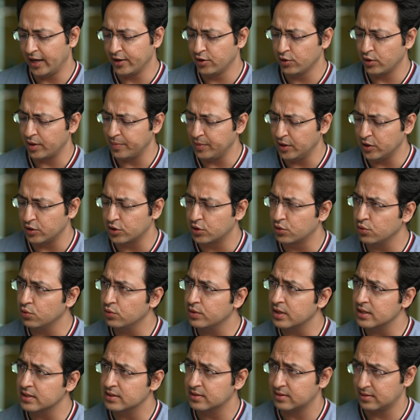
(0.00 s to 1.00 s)
And you're able to do
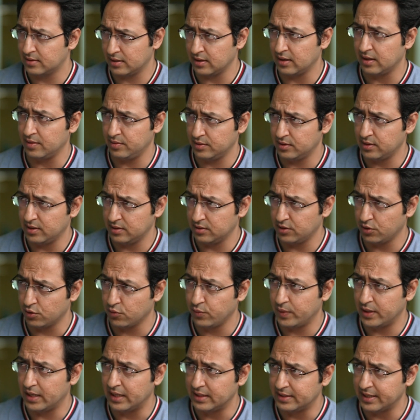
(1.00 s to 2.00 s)
this just
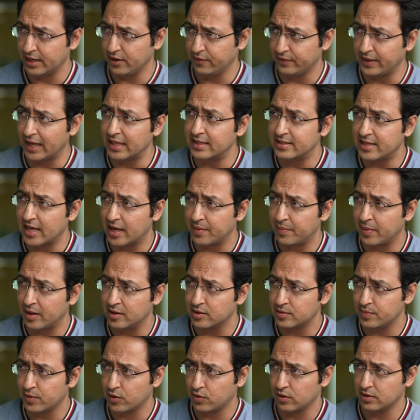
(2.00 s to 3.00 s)
within a set of 10
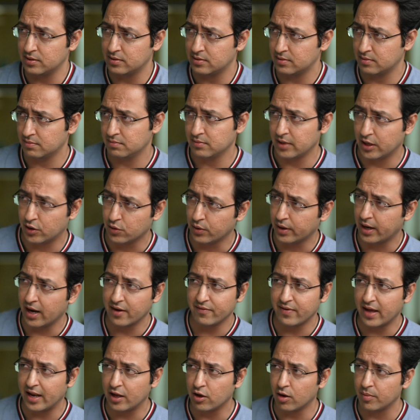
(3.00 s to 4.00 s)
segments, because it would get
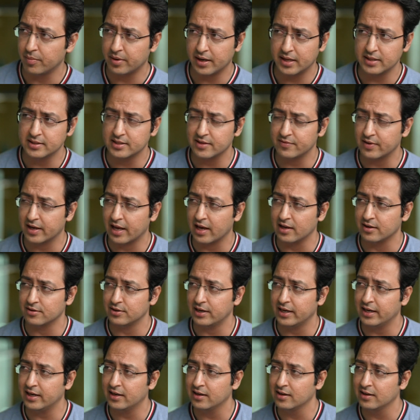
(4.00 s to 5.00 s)
very comprehensive again,
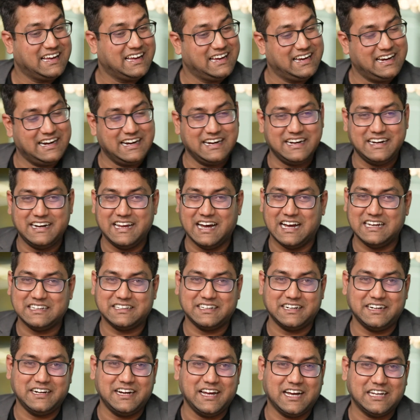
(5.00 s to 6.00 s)
right? It does.
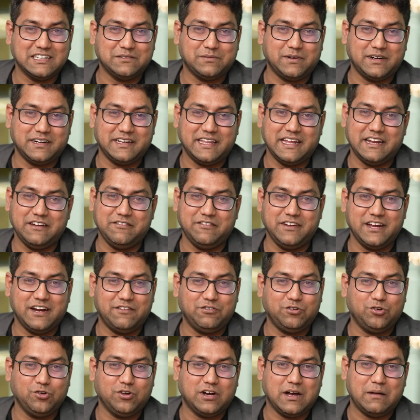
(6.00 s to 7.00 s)
But then we
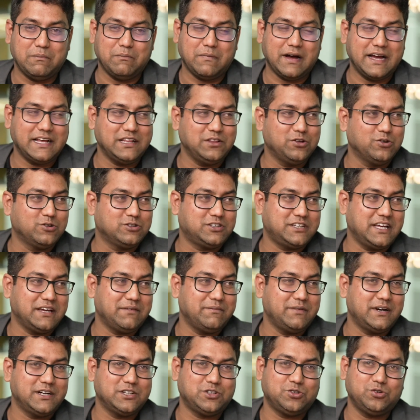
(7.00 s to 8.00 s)
have to combine those
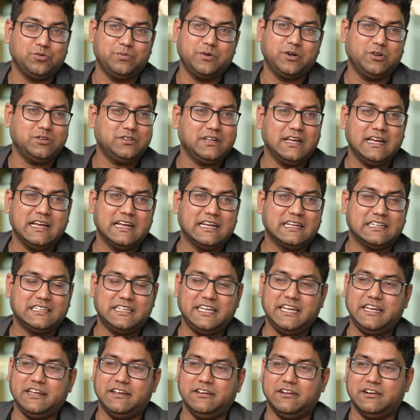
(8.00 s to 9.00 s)
segments too, because
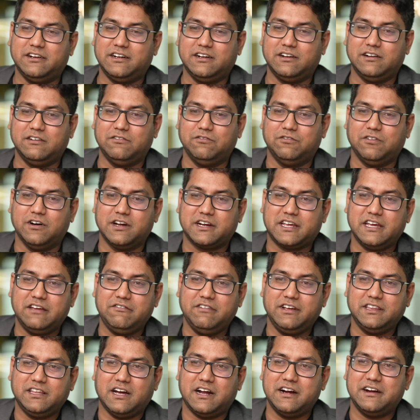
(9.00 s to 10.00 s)
see, working
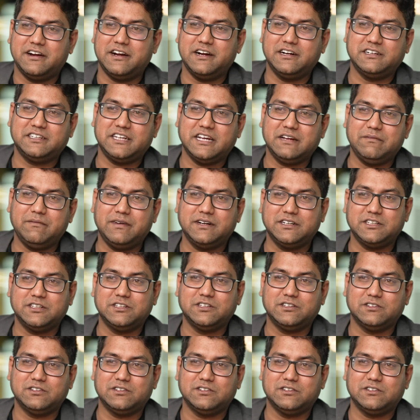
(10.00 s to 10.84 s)
with 100 segments is